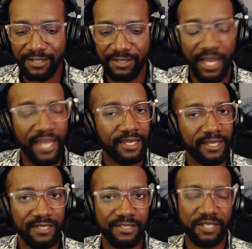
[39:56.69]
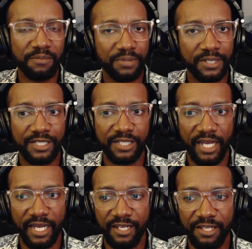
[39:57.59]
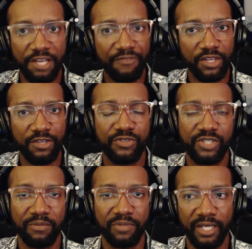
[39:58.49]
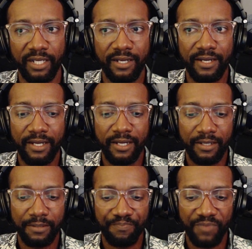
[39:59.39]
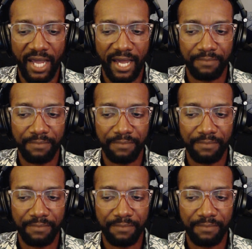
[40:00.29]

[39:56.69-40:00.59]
taking these inputs and giving you something that